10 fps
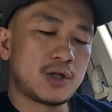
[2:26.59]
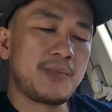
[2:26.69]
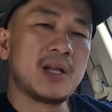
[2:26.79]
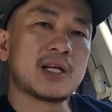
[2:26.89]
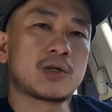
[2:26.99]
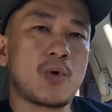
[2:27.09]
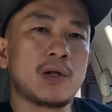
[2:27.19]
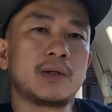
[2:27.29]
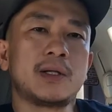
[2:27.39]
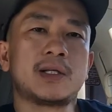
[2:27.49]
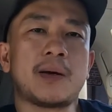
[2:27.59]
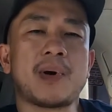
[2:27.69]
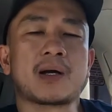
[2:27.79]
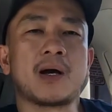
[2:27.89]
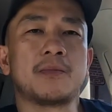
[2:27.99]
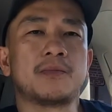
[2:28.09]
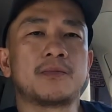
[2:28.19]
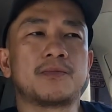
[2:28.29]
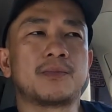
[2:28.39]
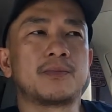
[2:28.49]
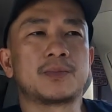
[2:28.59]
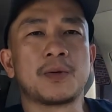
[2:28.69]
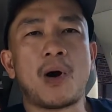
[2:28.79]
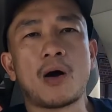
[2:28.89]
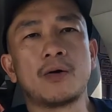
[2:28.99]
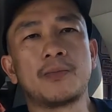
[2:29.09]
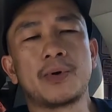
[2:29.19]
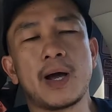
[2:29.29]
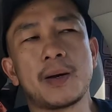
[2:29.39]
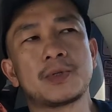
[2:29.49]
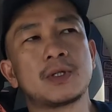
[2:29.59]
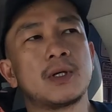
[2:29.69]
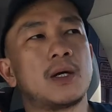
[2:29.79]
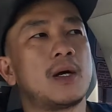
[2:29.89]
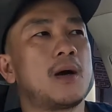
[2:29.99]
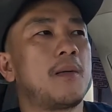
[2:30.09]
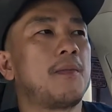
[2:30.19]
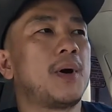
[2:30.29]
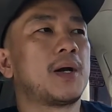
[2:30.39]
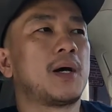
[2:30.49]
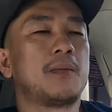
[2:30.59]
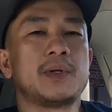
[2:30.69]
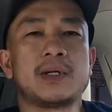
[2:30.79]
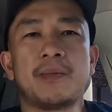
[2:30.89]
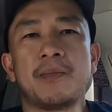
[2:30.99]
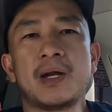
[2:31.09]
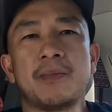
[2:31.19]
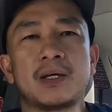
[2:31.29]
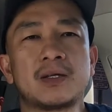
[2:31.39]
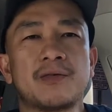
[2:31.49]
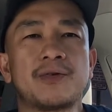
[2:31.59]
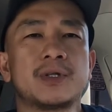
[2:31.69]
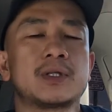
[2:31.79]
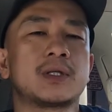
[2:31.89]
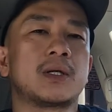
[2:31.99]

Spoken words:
Should be less swelling, he said, by come tomorrow perhaps, but it made a big difference